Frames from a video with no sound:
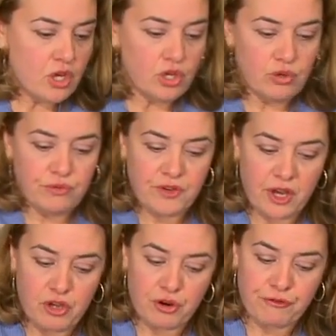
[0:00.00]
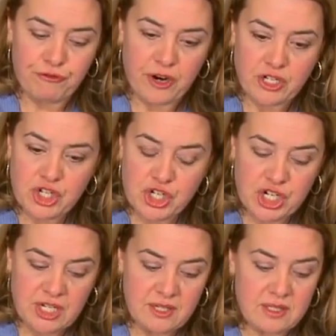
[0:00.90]
You've got your fresh
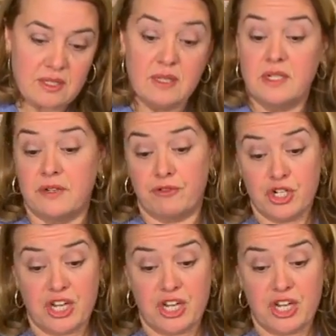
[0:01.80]
cheese in different